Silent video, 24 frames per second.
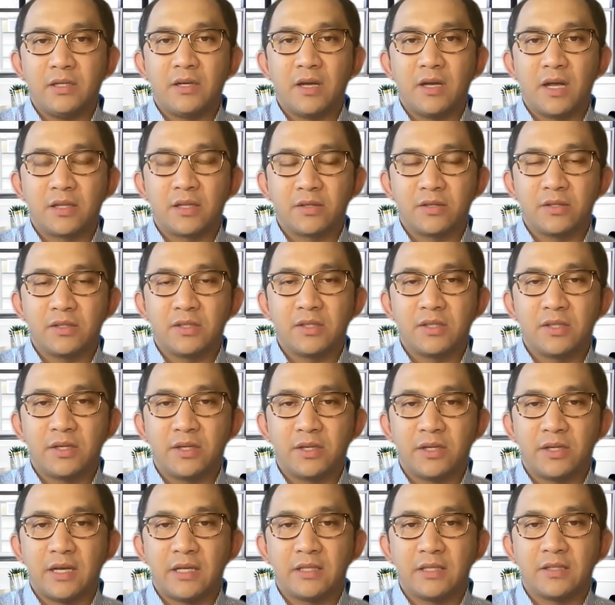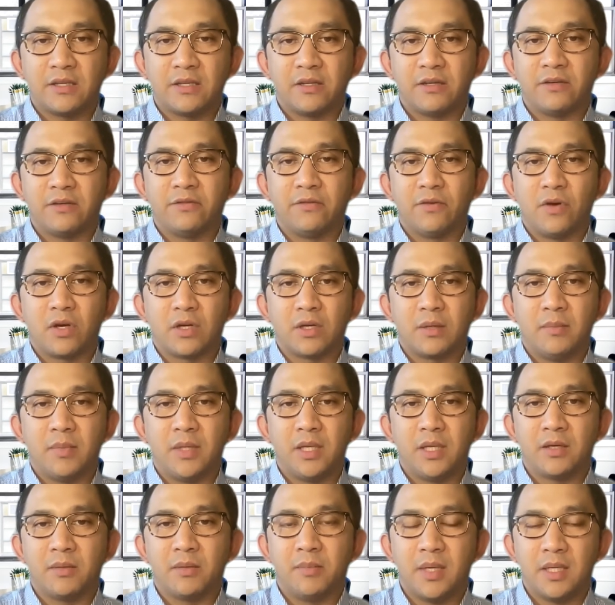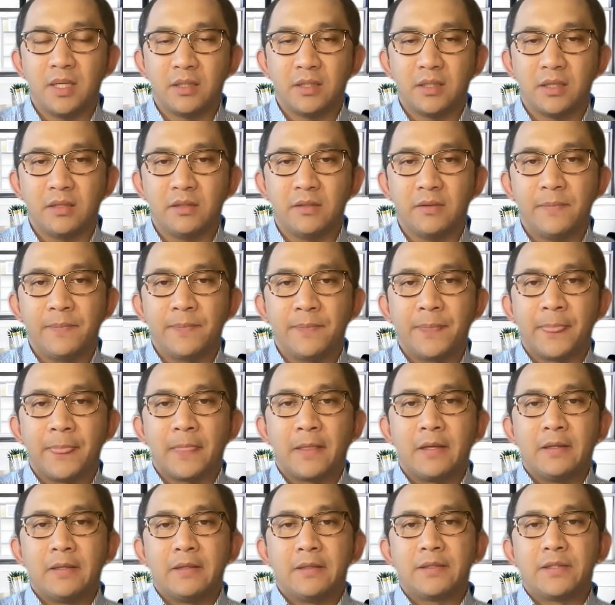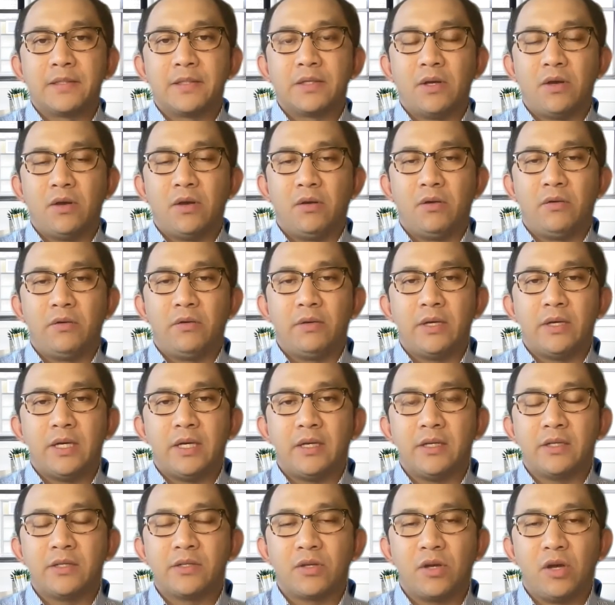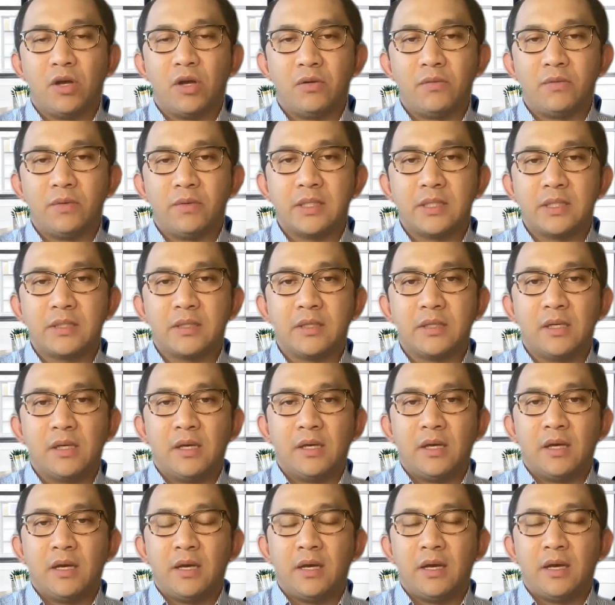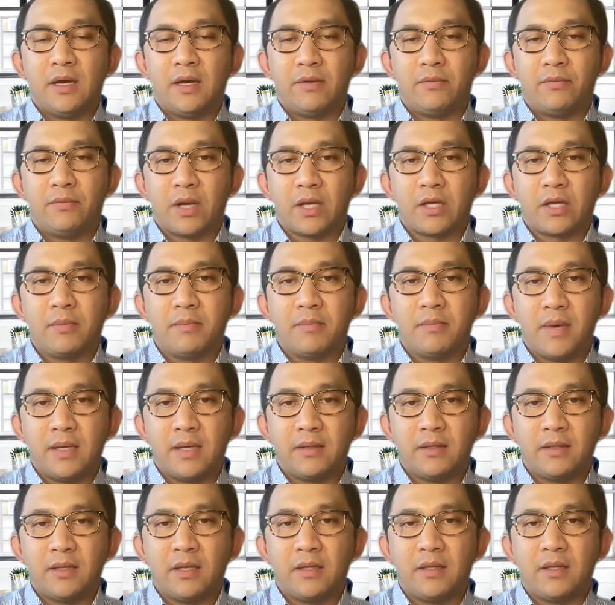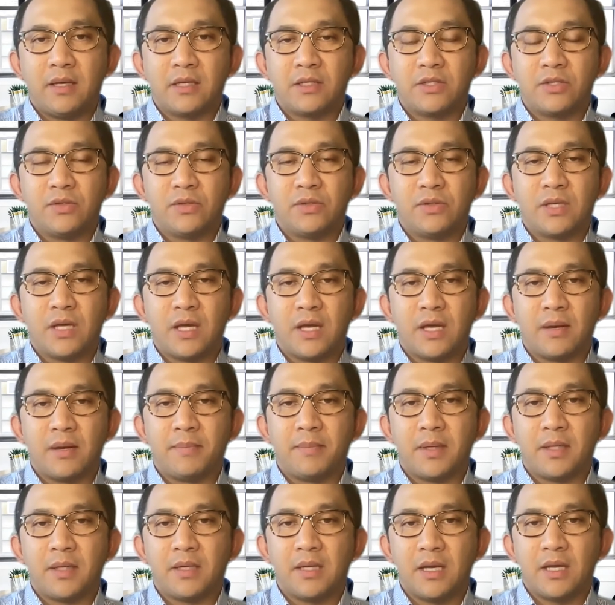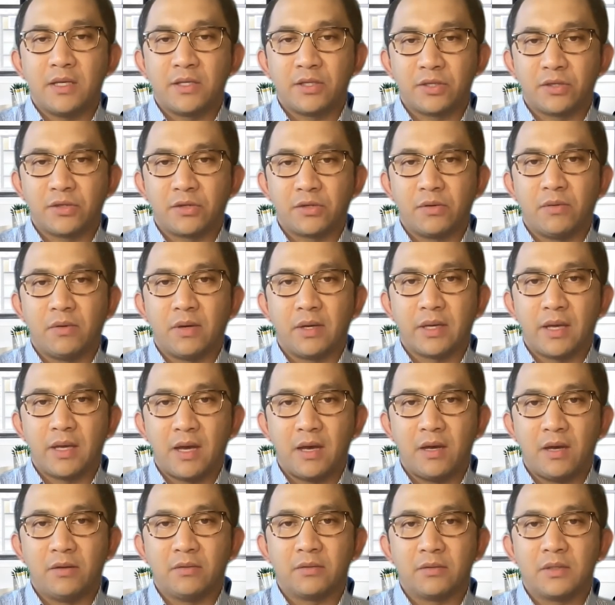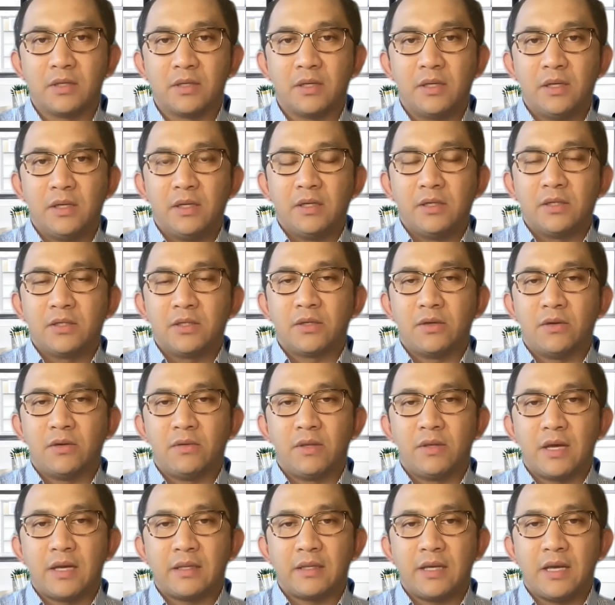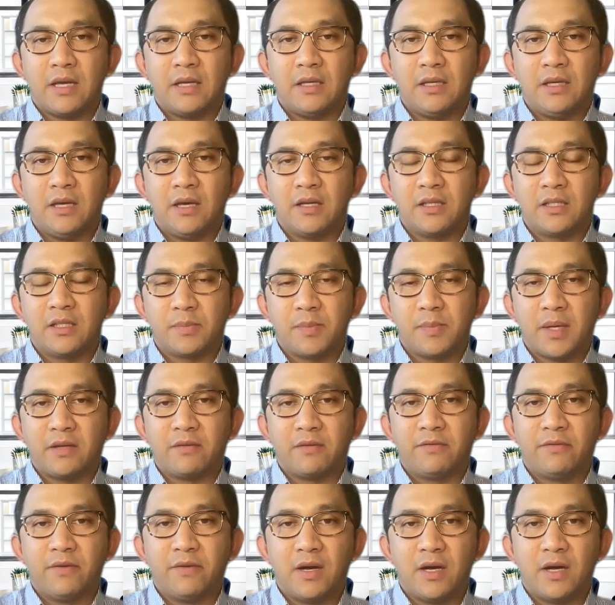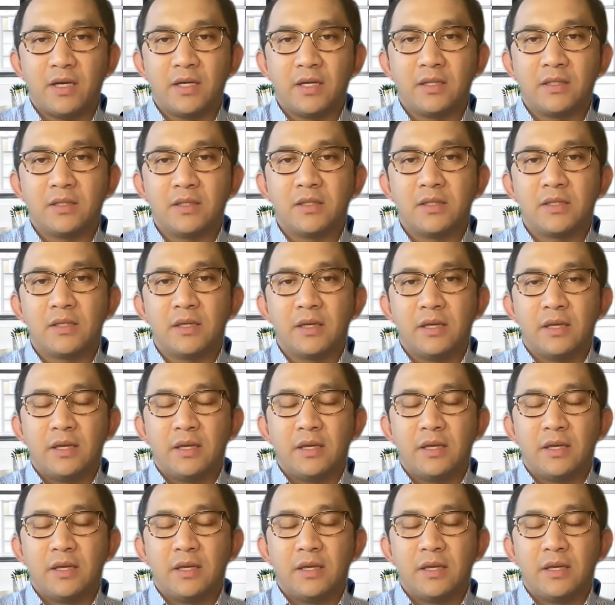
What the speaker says: not considered as irrevocably committed. So it is always recommended that you set up an escrow account so that any unspent funds